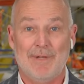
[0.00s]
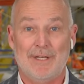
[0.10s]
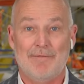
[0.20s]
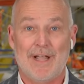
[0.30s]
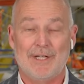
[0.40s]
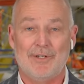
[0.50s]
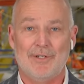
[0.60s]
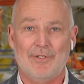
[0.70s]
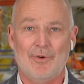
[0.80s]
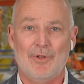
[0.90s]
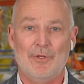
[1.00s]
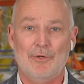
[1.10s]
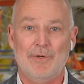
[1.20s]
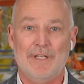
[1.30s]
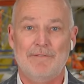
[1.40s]
manufacturers or the
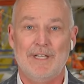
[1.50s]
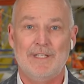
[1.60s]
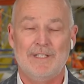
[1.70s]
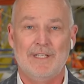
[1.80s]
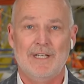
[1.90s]
new EVs.